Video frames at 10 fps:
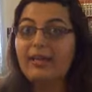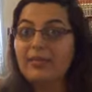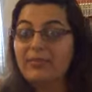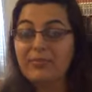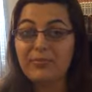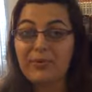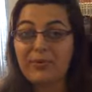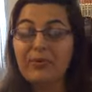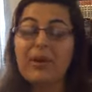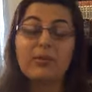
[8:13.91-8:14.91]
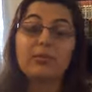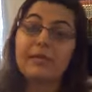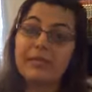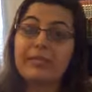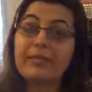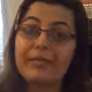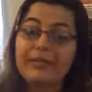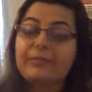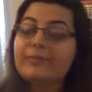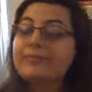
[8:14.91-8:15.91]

I love kimono. I really could.